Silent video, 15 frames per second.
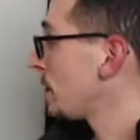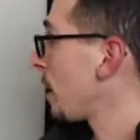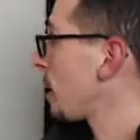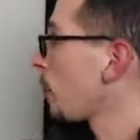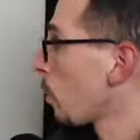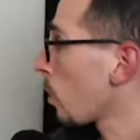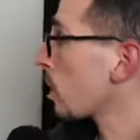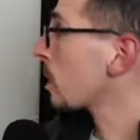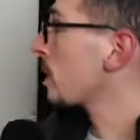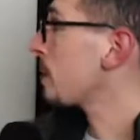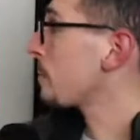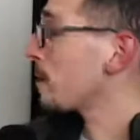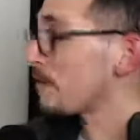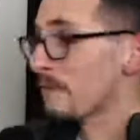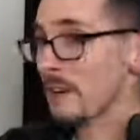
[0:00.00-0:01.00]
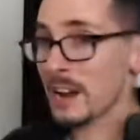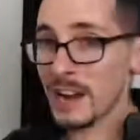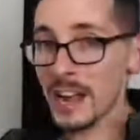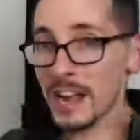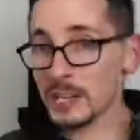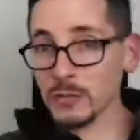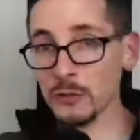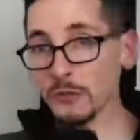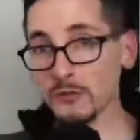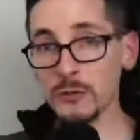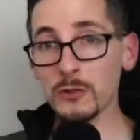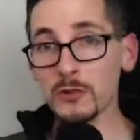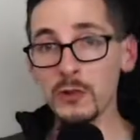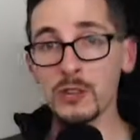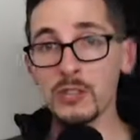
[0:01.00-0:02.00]
my work and my financial
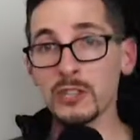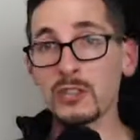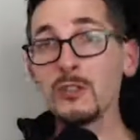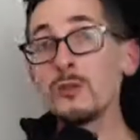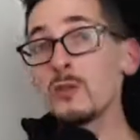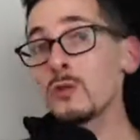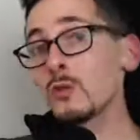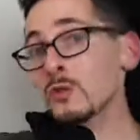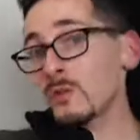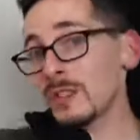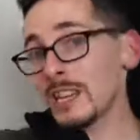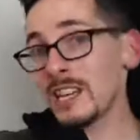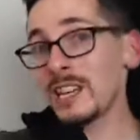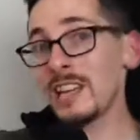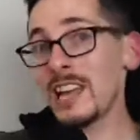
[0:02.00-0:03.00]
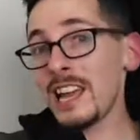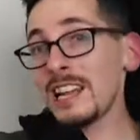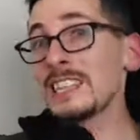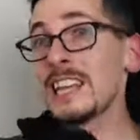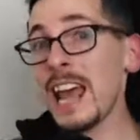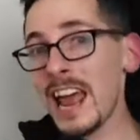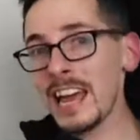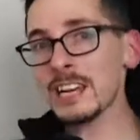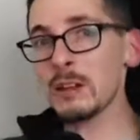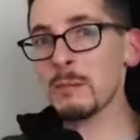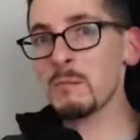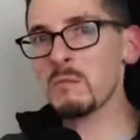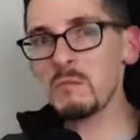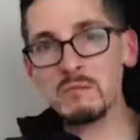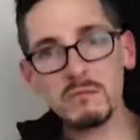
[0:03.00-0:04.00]
future is usually in
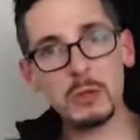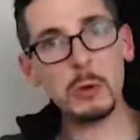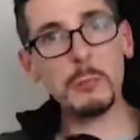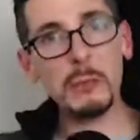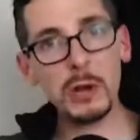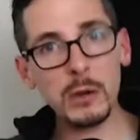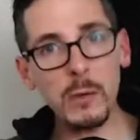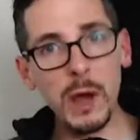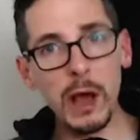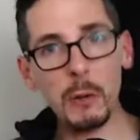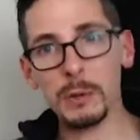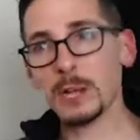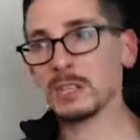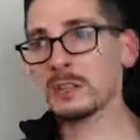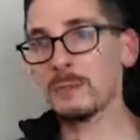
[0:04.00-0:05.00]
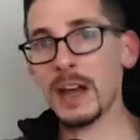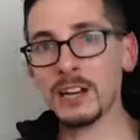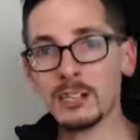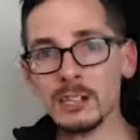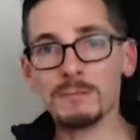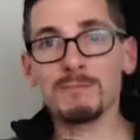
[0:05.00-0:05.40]
tandem doing pretty well because I'm actually